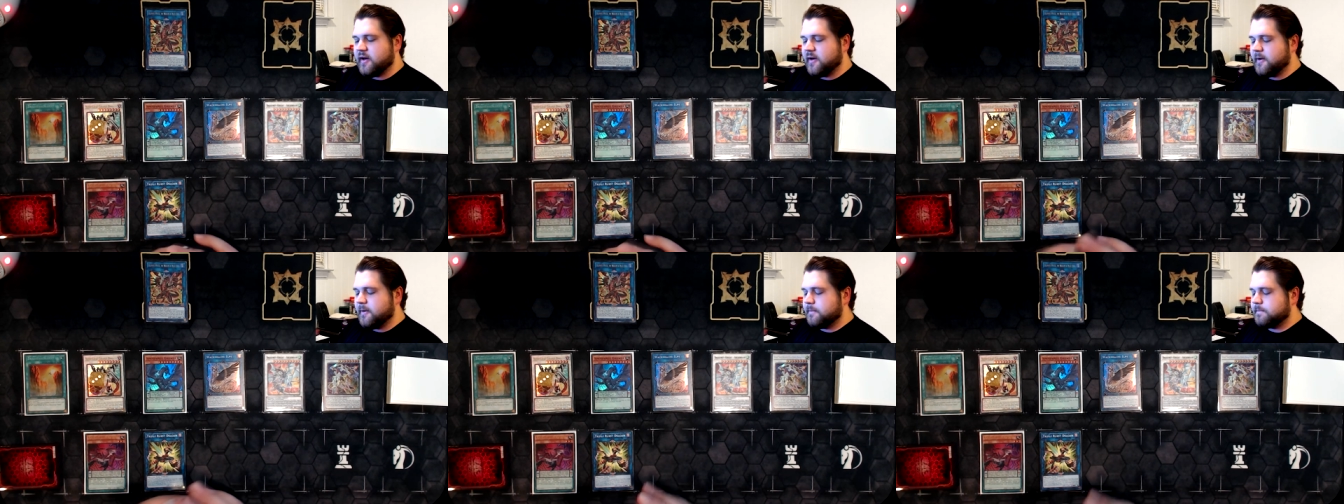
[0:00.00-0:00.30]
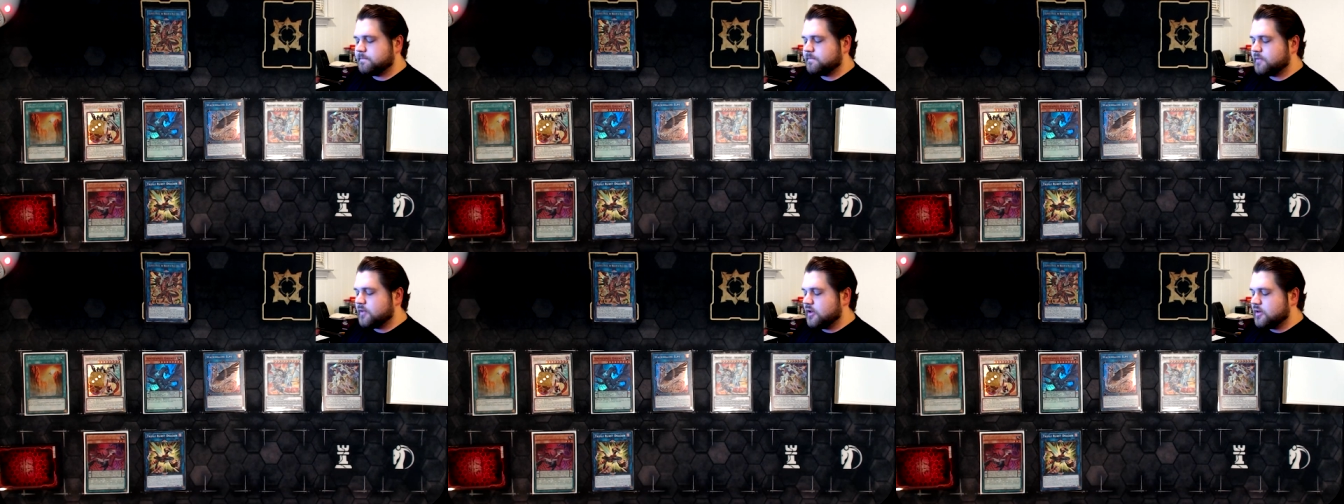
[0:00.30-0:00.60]

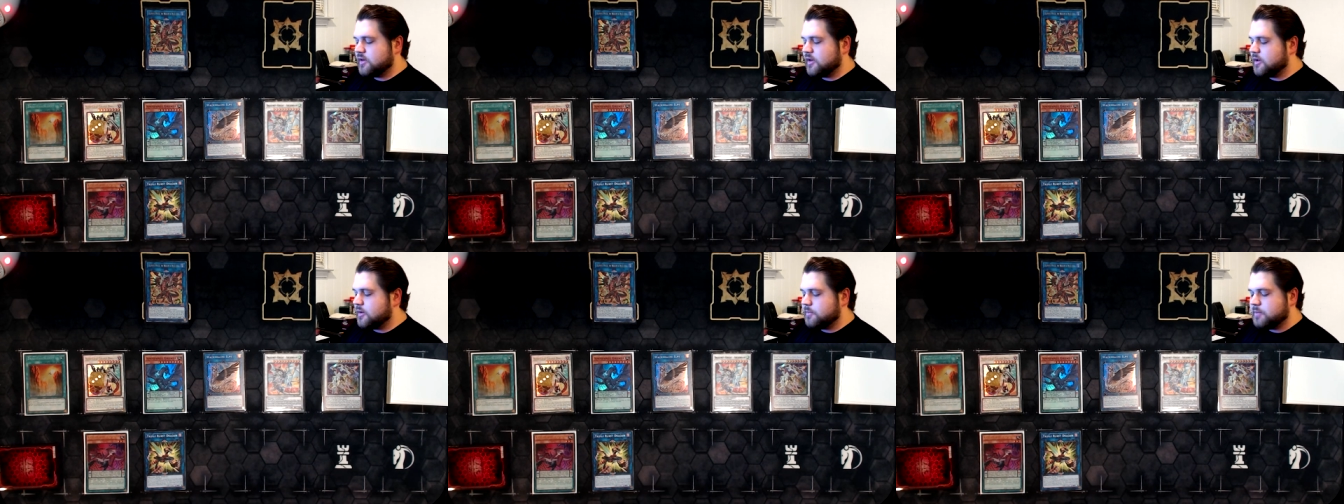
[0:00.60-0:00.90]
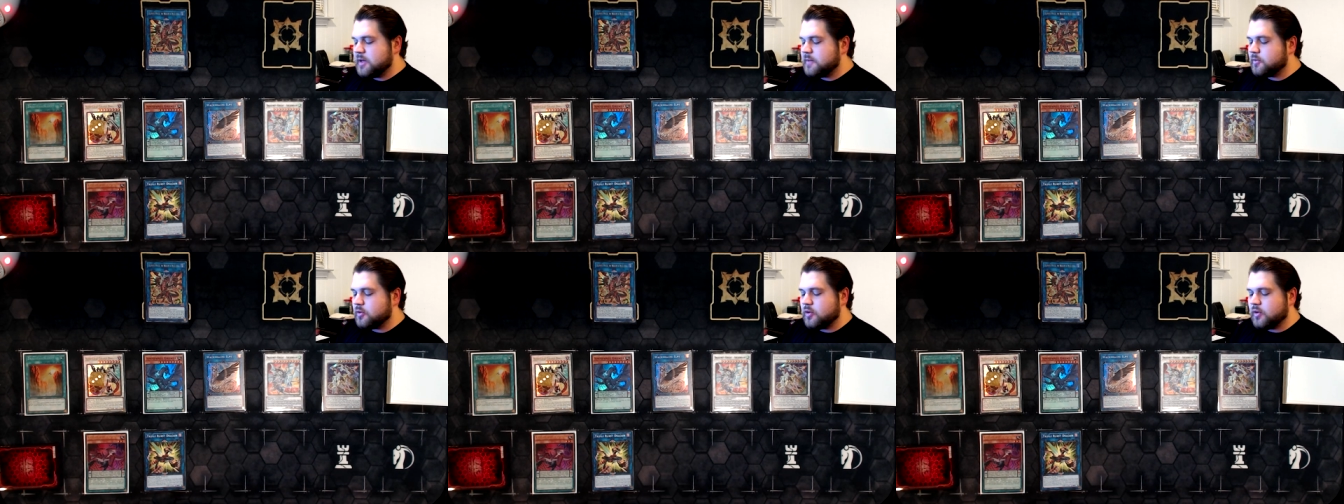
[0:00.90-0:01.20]
Um,
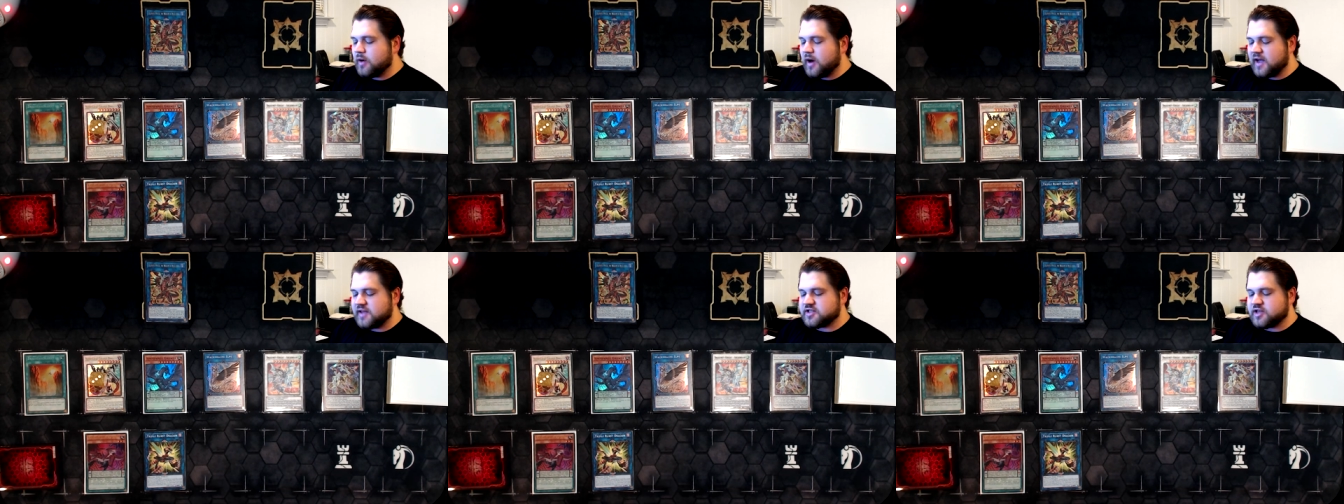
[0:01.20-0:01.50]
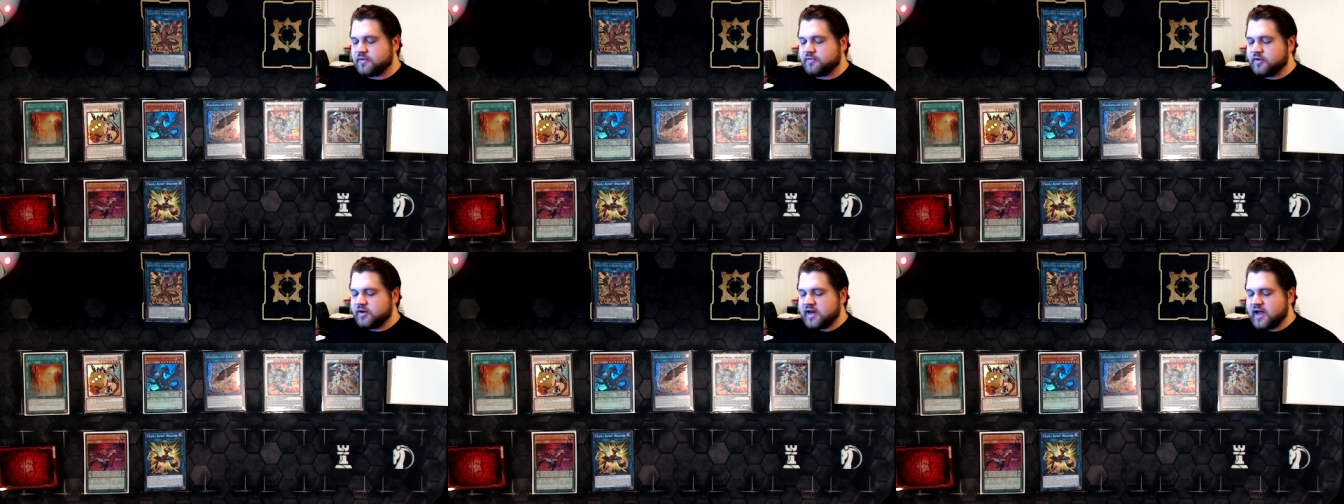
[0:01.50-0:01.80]
people
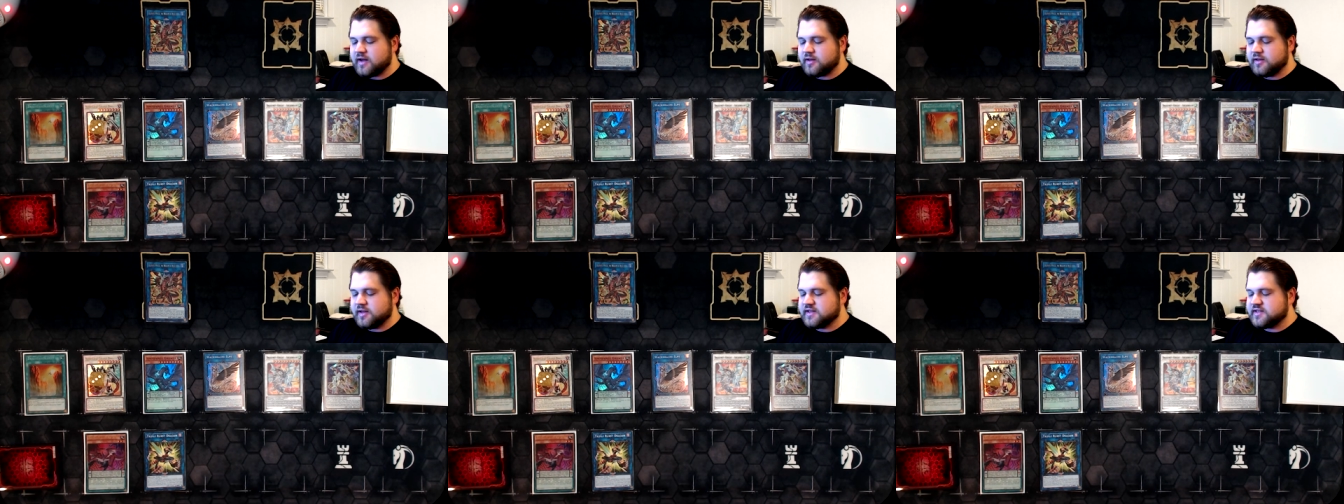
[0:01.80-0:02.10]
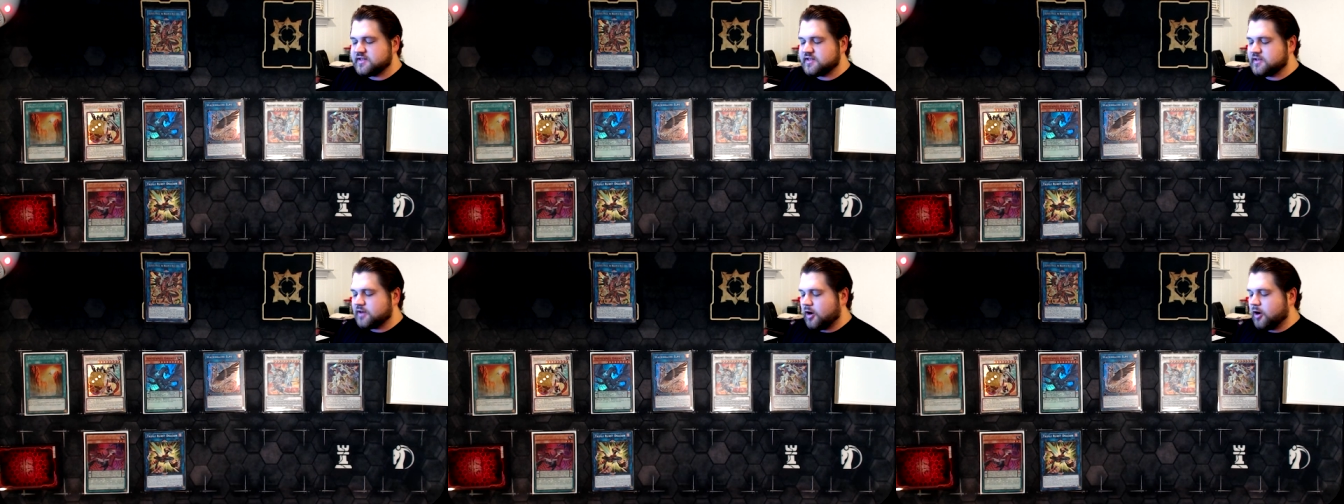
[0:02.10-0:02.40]
who are asking for
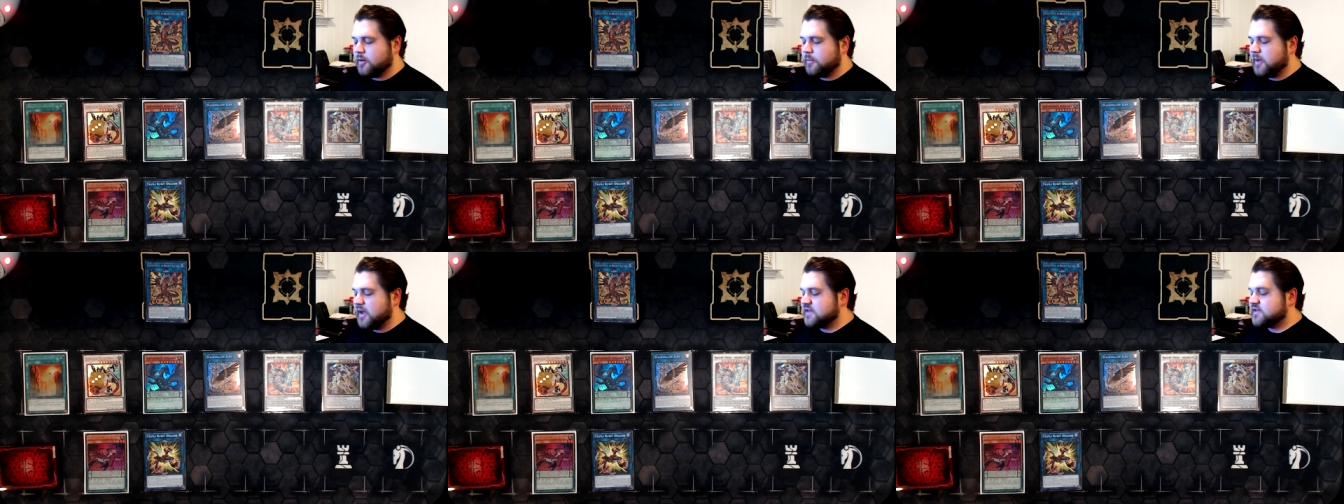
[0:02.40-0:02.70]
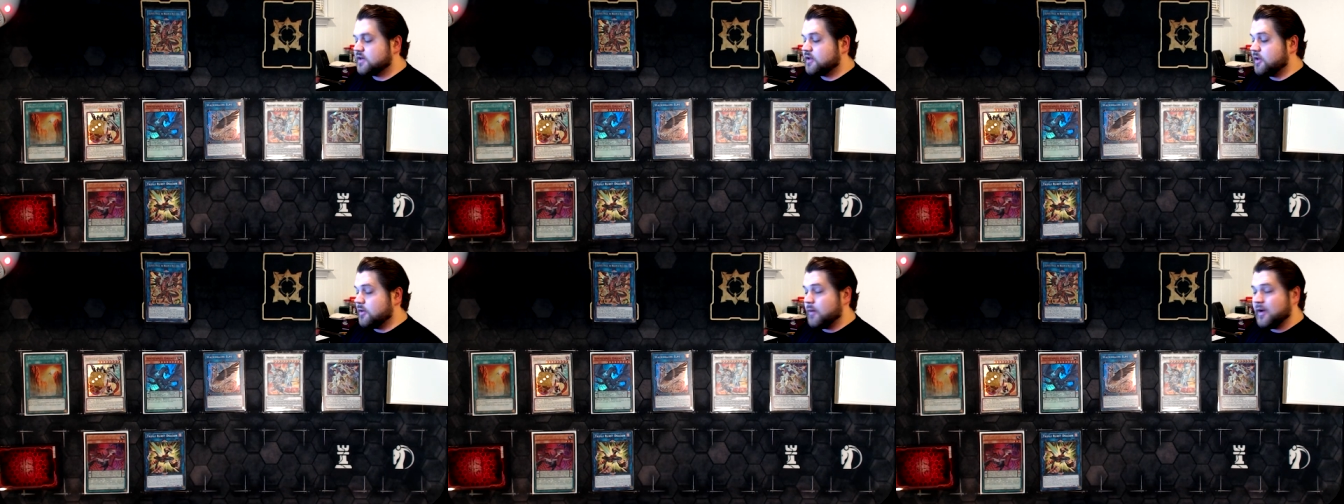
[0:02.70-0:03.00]
deck lists
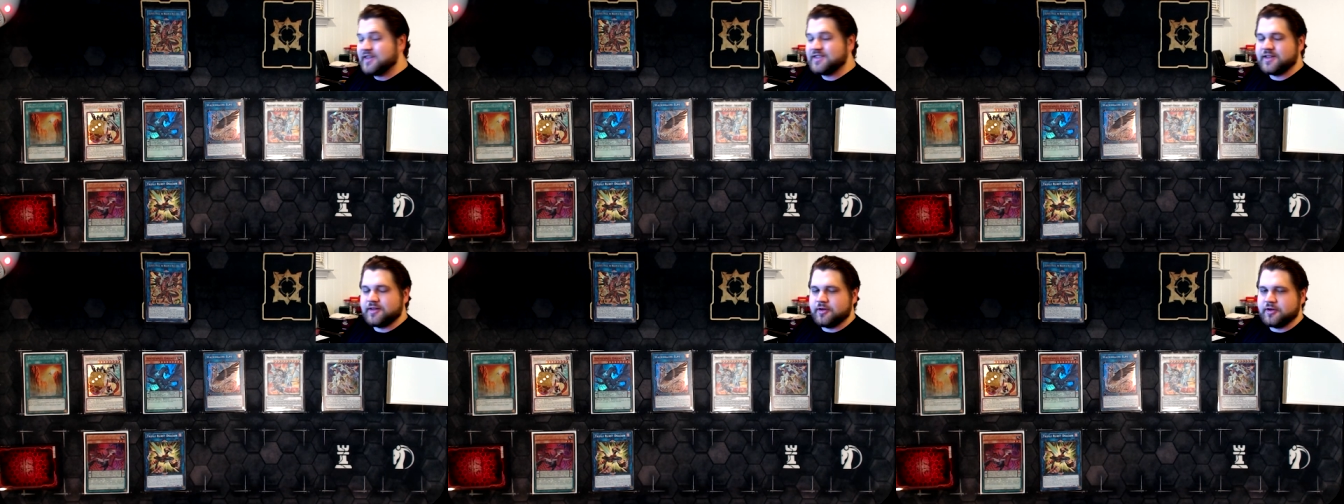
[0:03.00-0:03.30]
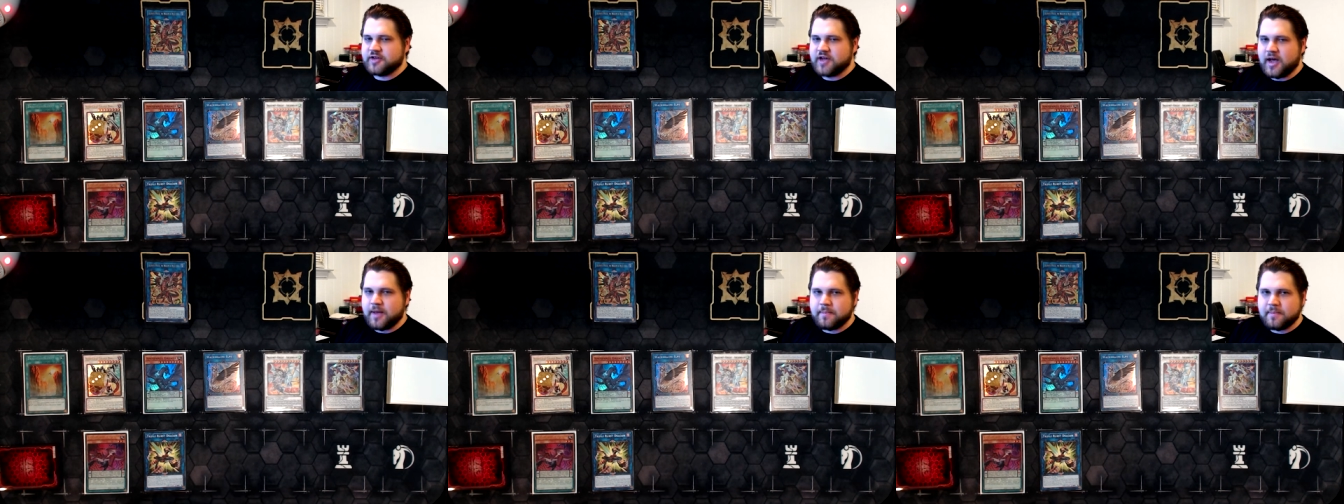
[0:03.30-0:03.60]
are basically
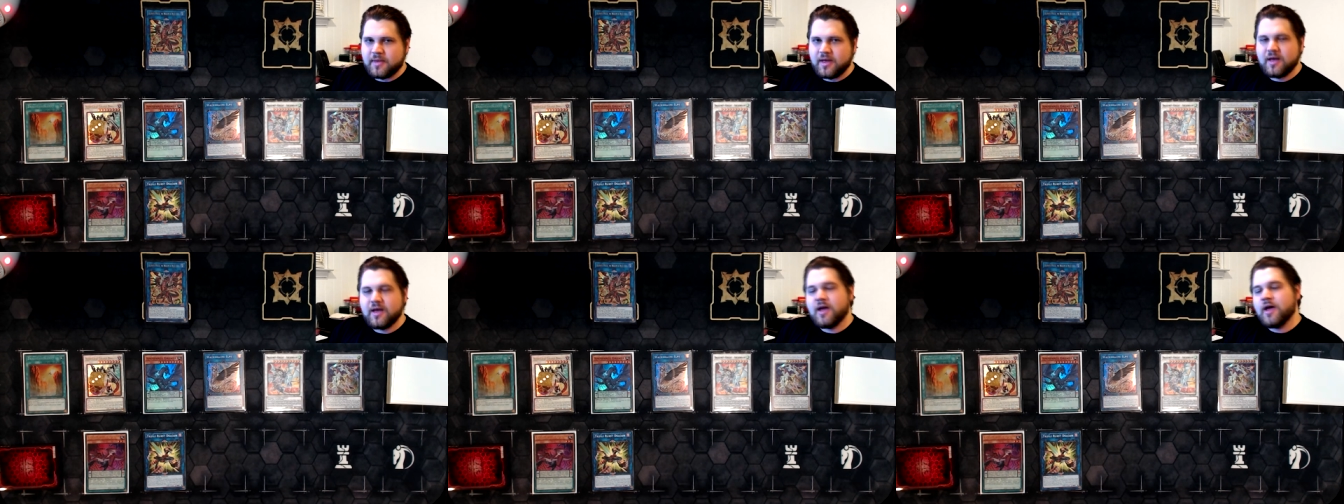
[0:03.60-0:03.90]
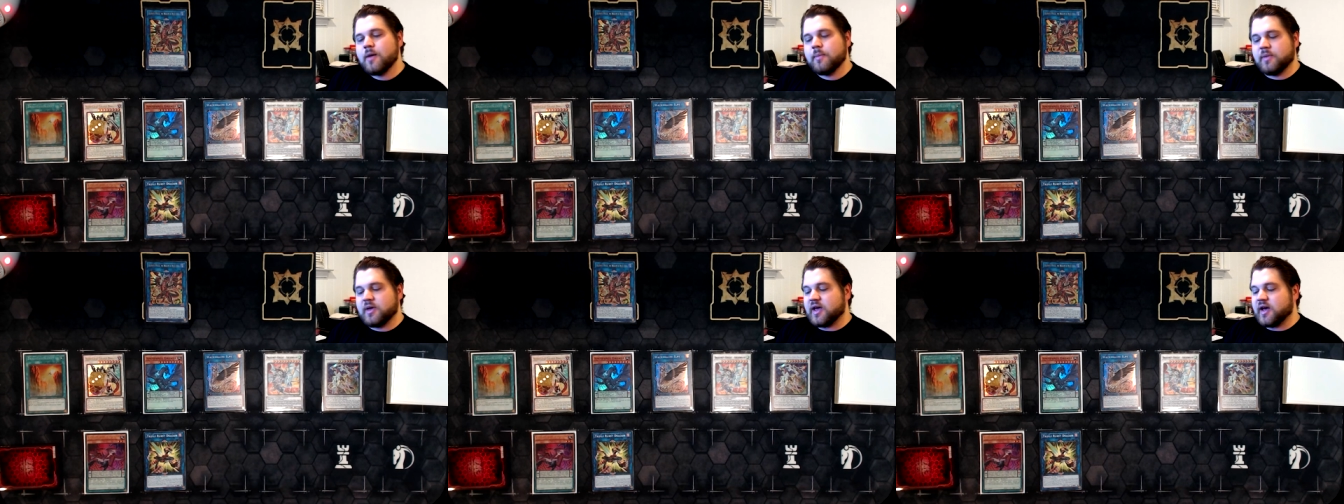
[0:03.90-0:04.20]
wasting their time,